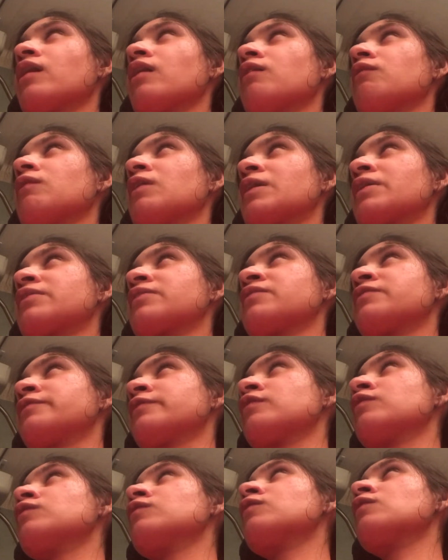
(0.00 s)
what to
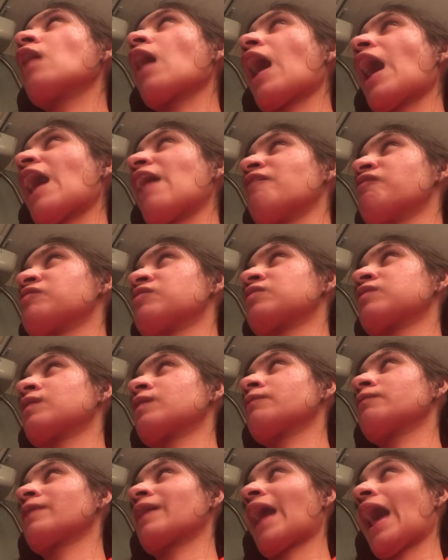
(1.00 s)
do.
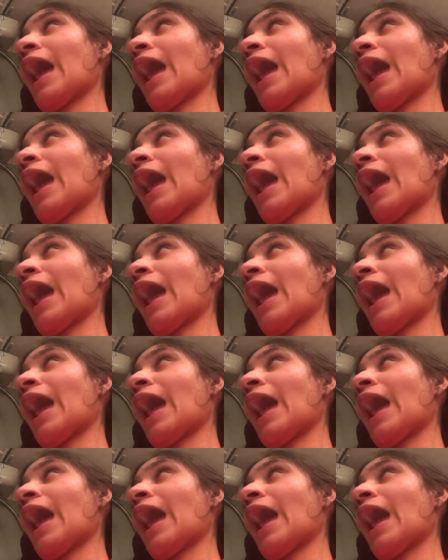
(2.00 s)
Obviously, when I